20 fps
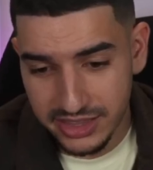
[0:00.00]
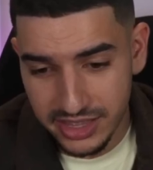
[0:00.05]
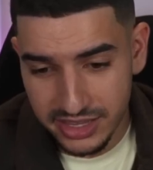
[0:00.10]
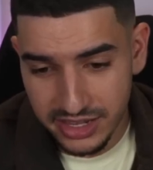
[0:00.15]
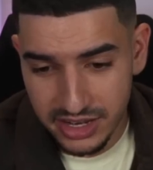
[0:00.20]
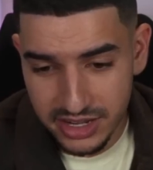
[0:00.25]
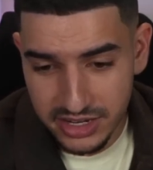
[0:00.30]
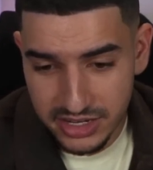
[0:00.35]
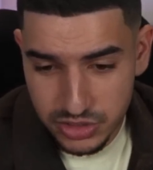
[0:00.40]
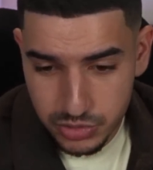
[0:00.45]

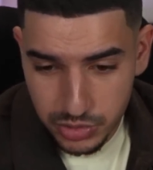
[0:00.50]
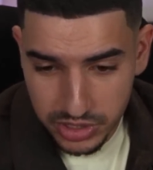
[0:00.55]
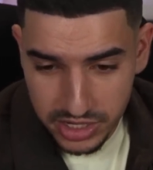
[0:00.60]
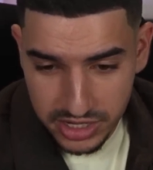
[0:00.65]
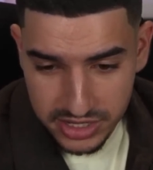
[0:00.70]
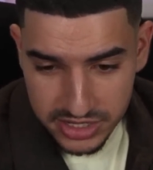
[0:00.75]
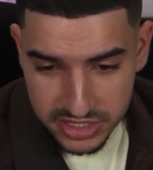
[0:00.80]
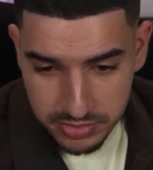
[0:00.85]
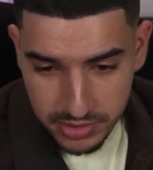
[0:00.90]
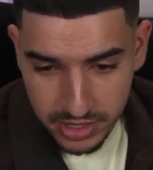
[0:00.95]
it is what it
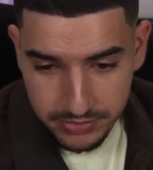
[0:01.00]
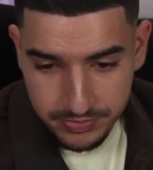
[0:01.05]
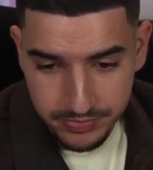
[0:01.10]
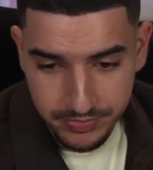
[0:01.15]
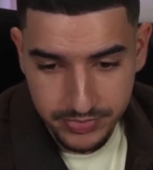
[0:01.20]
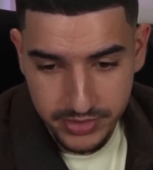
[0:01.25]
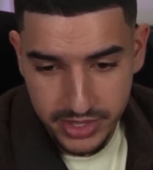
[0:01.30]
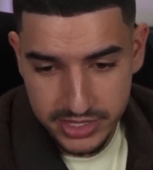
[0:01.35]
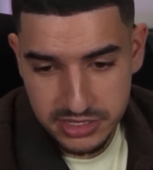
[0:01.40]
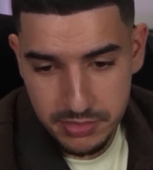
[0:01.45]
is, man.
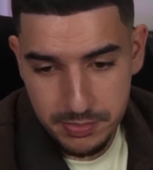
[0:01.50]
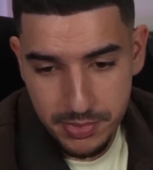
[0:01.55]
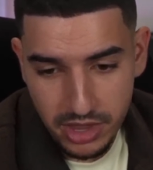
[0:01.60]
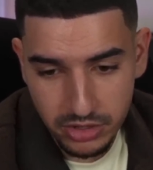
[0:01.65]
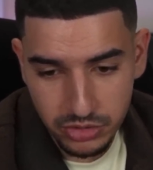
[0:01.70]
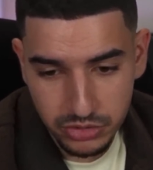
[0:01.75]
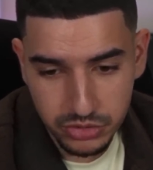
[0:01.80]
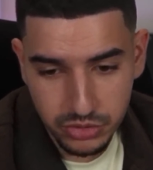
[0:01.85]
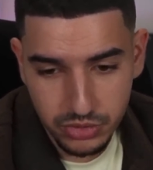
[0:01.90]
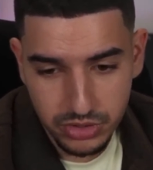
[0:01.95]
It's a
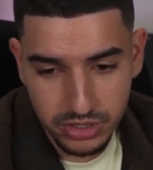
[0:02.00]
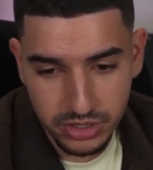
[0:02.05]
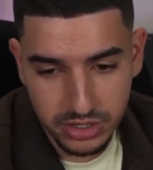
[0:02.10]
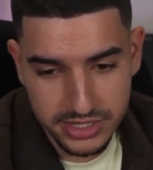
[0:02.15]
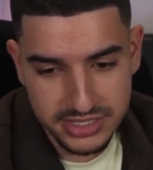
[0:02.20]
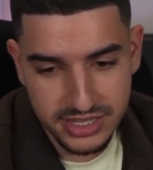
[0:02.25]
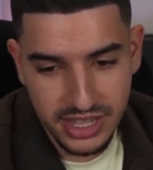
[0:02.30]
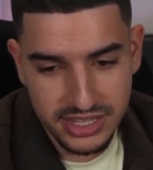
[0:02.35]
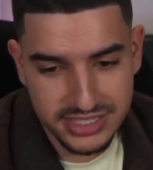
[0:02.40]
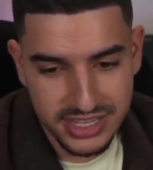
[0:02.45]
Ballon d'Or.
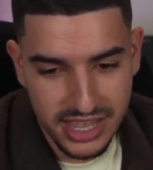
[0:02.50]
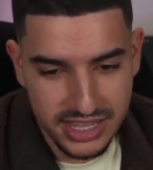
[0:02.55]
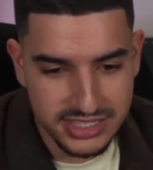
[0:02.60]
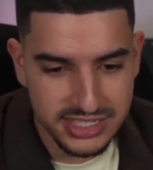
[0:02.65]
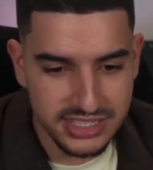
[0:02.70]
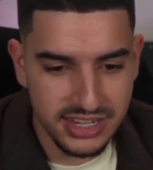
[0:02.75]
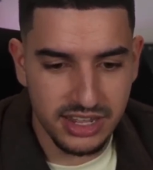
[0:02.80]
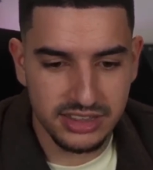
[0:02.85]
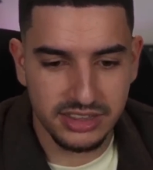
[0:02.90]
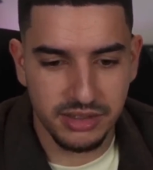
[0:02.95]

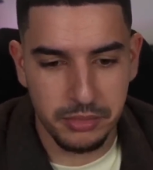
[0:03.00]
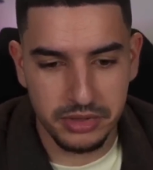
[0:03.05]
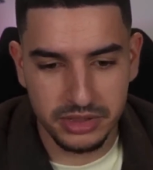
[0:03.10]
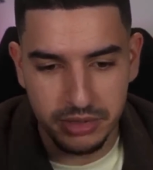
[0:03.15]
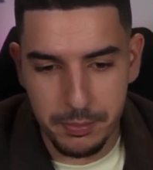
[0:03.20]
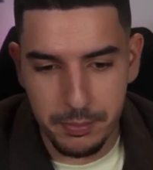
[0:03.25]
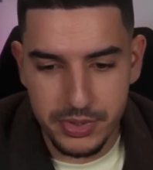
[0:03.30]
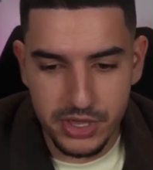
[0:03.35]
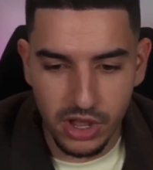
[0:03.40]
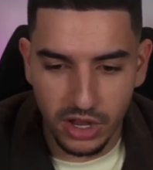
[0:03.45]
It's not the
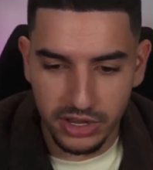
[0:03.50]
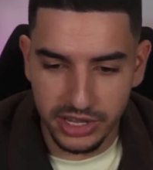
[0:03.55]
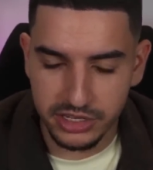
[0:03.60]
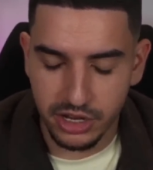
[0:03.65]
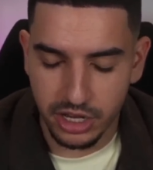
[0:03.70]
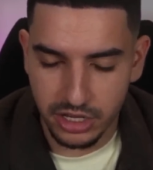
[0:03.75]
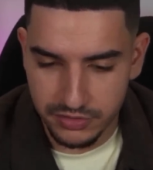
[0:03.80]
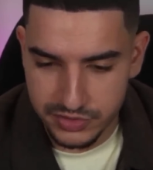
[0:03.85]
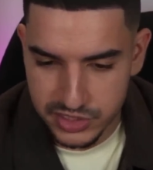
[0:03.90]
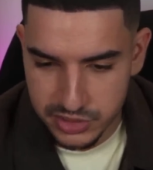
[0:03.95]
be all end
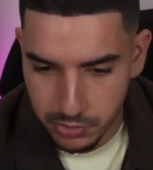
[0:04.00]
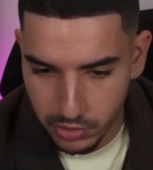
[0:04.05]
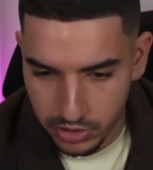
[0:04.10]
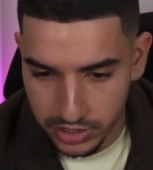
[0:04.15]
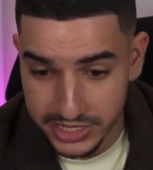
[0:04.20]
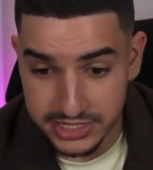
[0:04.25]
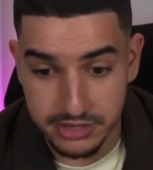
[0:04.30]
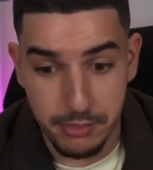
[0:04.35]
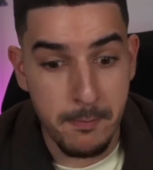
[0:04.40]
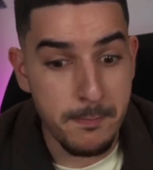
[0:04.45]
all of
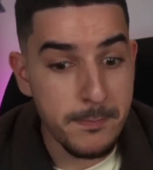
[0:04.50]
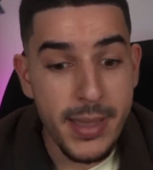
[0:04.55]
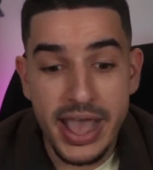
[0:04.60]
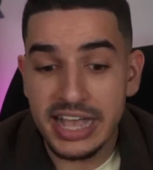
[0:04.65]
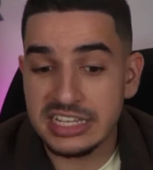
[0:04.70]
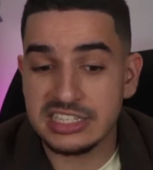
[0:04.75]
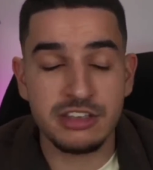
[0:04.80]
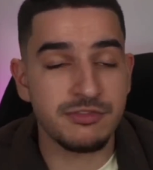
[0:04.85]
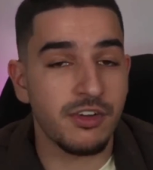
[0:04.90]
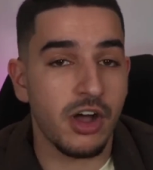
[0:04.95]
sport. It's a
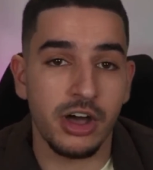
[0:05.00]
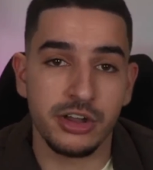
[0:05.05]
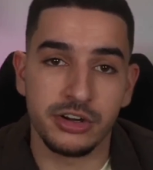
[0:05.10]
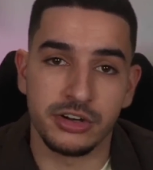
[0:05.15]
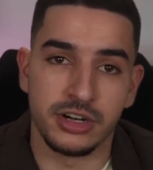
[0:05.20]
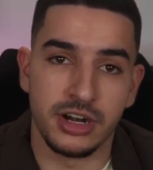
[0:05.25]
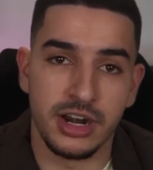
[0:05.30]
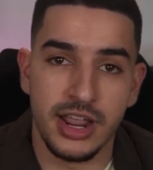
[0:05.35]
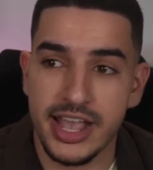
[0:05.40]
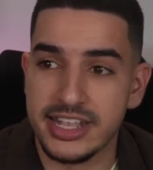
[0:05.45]
massive
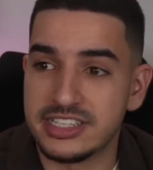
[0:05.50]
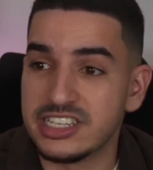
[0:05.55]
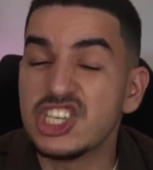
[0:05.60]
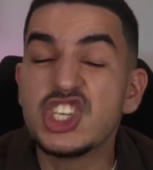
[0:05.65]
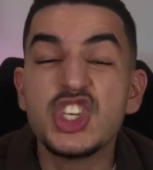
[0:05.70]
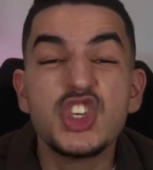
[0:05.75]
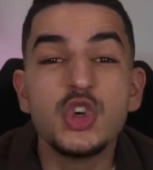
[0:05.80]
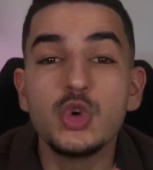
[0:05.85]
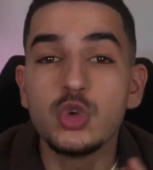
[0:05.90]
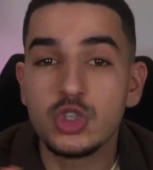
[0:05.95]
honor. It's a
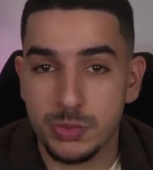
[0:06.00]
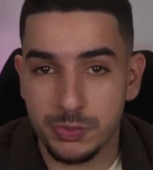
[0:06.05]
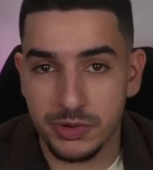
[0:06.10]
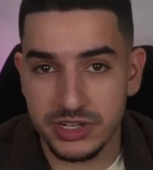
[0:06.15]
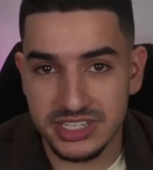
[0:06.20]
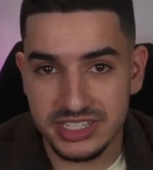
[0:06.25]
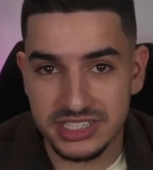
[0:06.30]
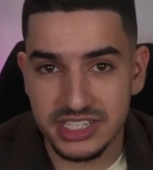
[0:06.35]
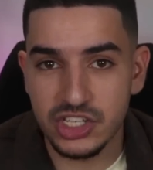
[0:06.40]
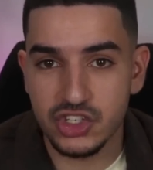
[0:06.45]
huge
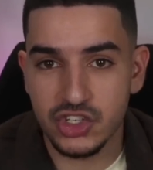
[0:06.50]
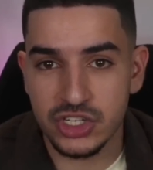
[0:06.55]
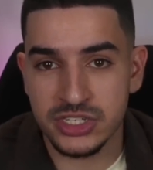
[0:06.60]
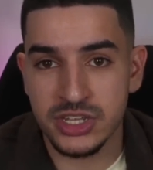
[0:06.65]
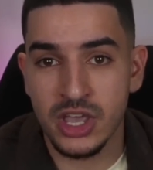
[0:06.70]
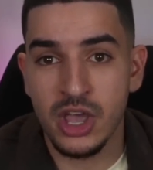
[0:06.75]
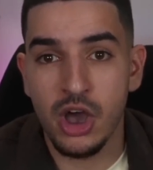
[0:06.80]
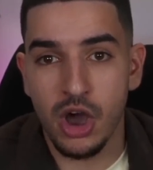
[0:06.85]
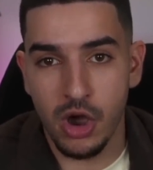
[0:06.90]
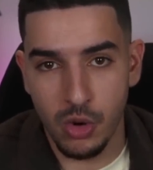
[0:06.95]
prestigious
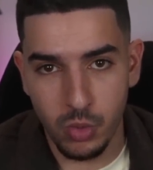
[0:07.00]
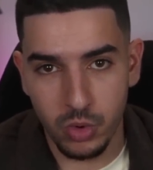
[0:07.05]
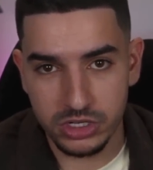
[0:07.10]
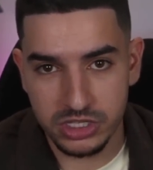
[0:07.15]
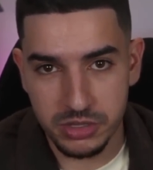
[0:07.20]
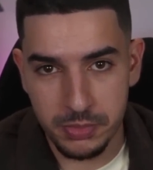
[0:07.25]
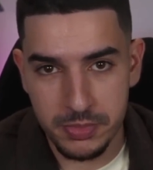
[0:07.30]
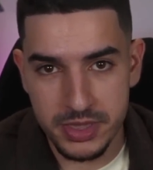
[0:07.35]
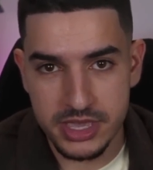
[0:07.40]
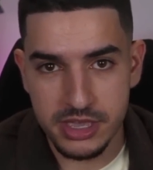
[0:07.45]
award
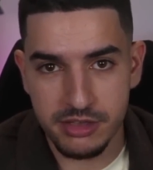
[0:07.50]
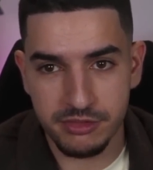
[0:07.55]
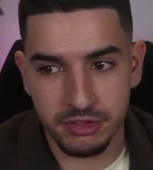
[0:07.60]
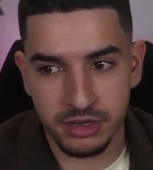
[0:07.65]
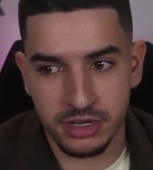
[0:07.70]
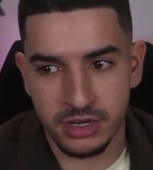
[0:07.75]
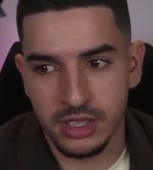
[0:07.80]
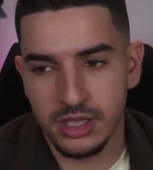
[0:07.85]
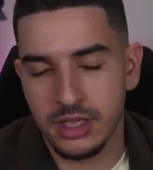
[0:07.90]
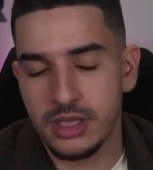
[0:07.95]
to be given.